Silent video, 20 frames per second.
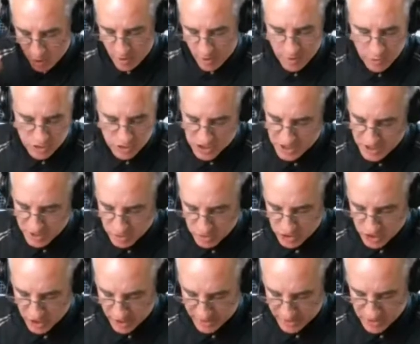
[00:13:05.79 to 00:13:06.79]
There are no
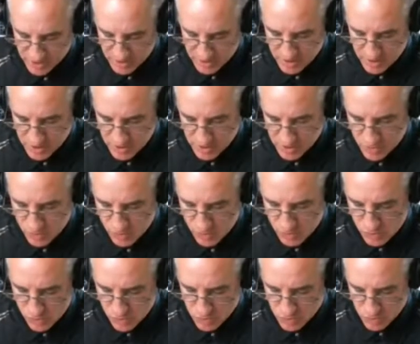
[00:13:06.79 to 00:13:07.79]
skill checks.
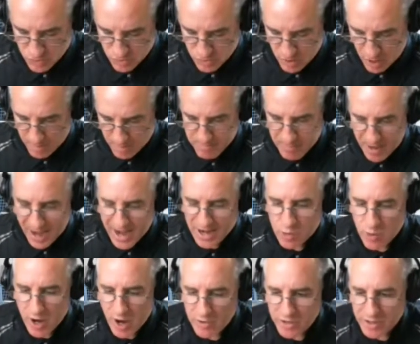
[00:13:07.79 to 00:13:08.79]
A
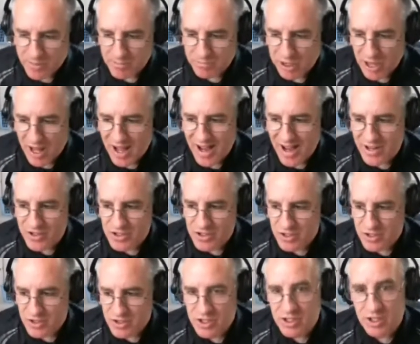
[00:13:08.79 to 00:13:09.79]
background
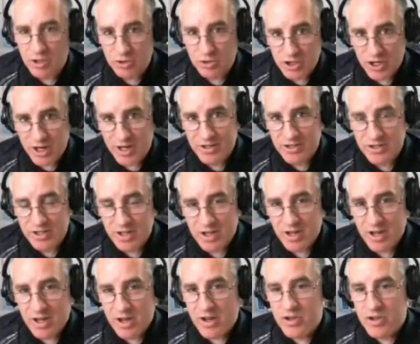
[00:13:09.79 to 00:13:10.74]
implies skill checks.